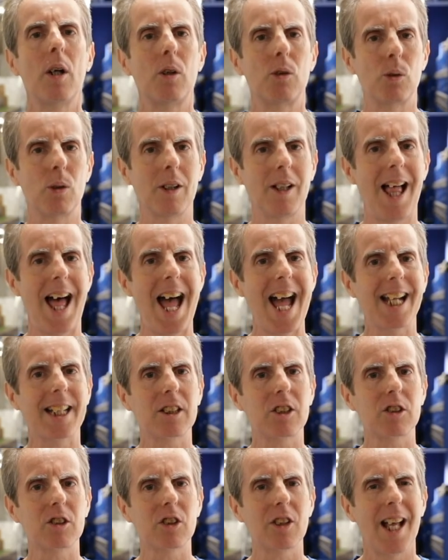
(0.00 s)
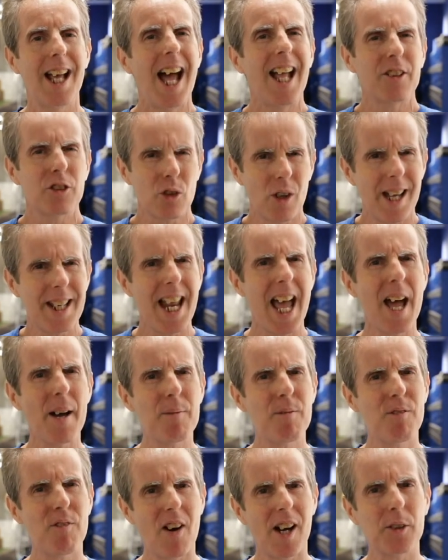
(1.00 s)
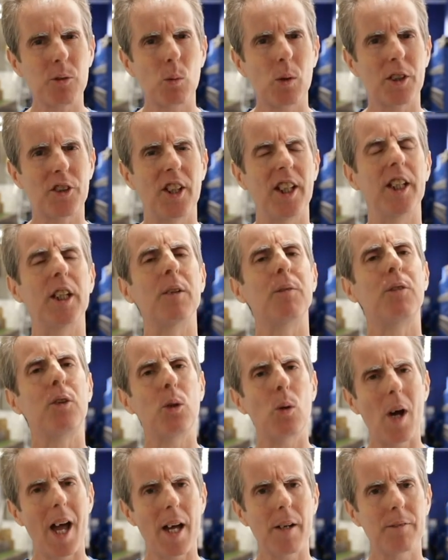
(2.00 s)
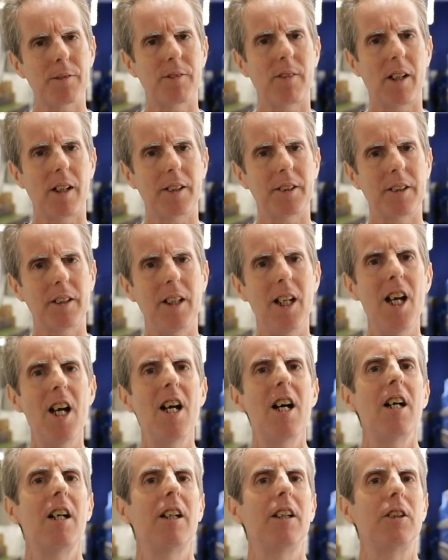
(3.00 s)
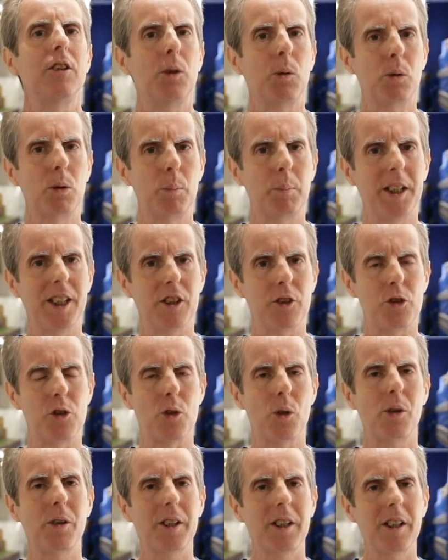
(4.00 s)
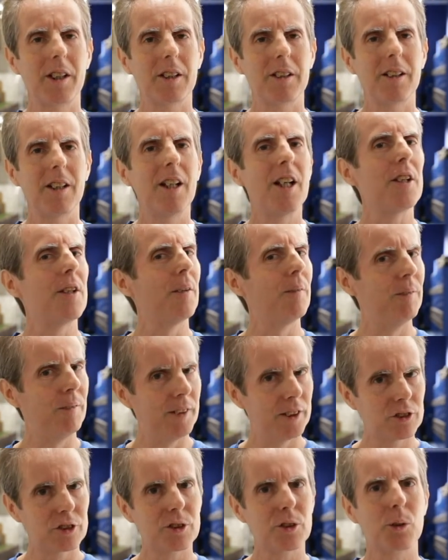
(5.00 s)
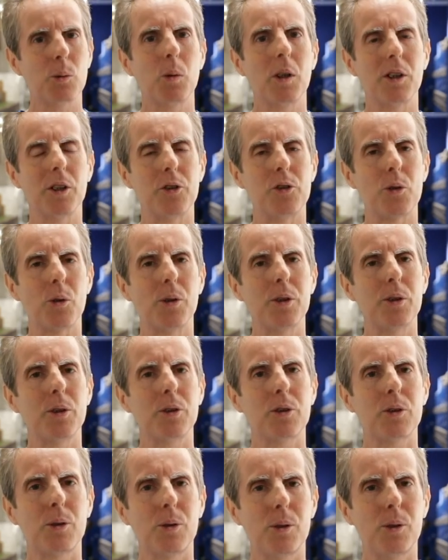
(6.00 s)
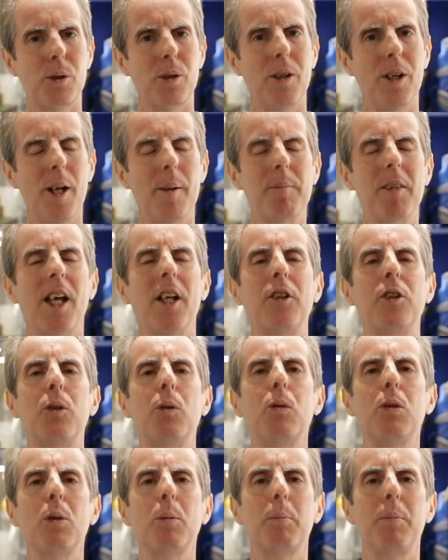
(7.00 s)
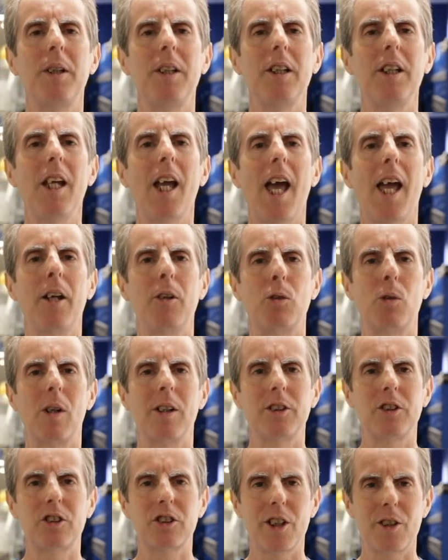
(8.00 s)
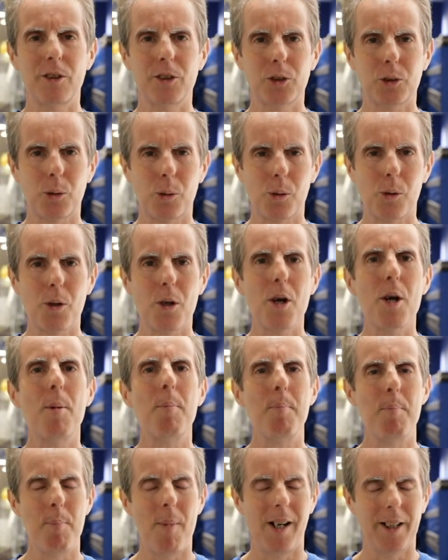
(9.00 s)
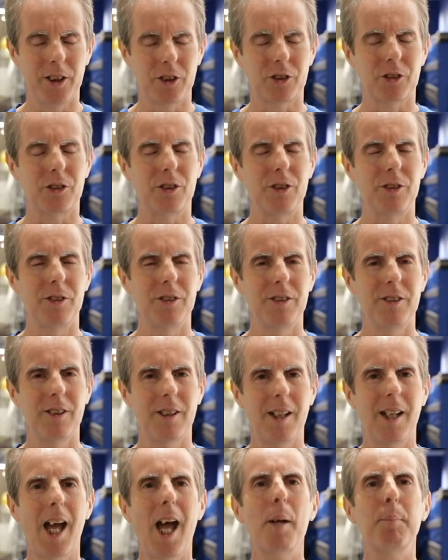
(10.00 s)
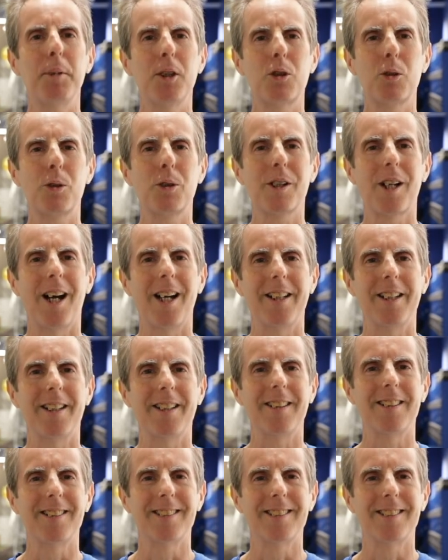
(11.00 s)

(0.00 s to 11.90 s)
Relax. Try to have fun with it. If you have fun, you will be enjoying it. The visitor will enjoy your tour, and you will be a Run Center tour meister. Happy tour guiding.